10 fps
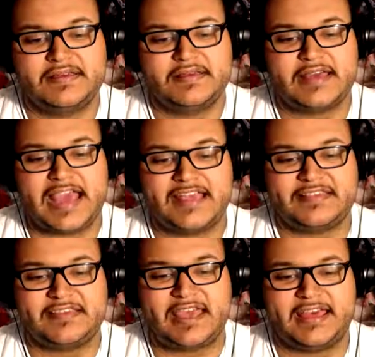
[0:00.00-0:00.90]

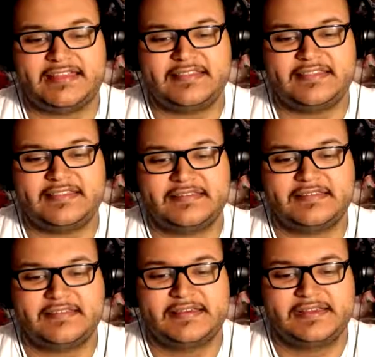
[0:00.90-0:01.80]
Askance?
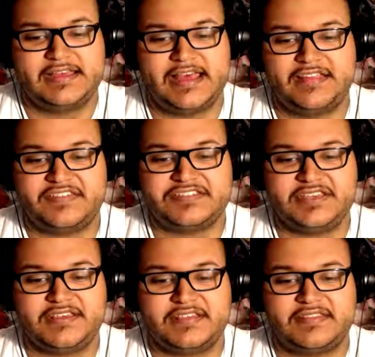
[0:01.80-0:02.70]
And his
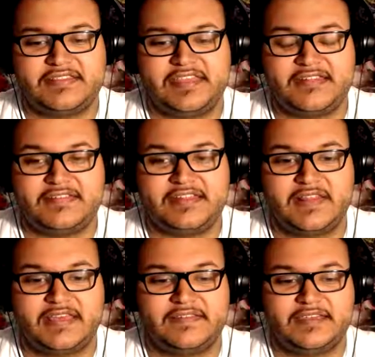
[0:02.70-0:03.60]
cheeks tinted
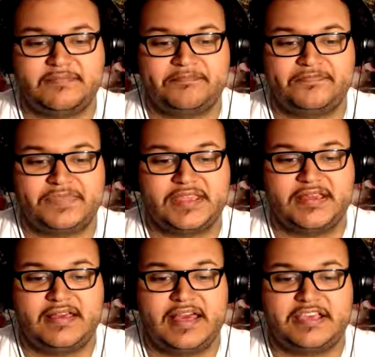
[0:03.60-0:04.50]
lightly.
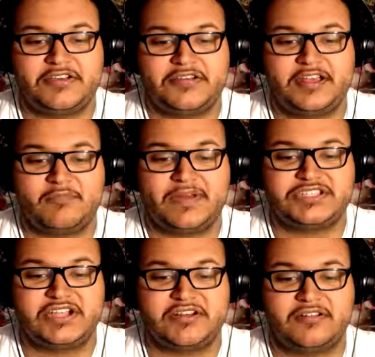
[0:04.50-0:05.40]
I couldn't help but
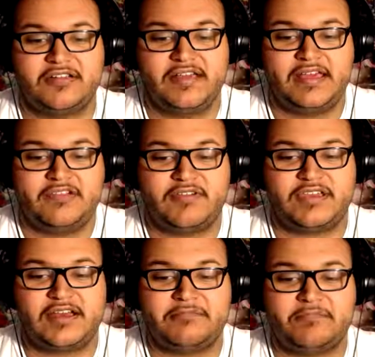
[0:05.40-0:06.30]
chuckle. Rick
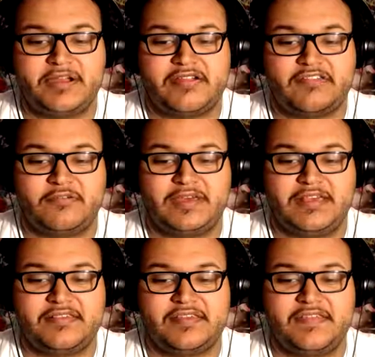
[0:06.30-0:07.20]
got embarrassed so
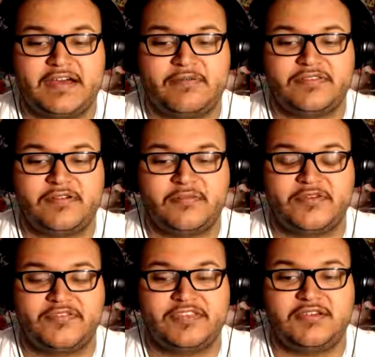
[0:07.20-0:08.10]
easily that was
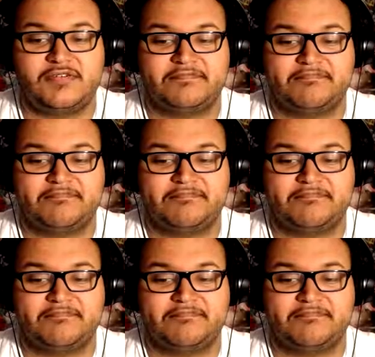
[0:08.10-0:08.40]
almost cute.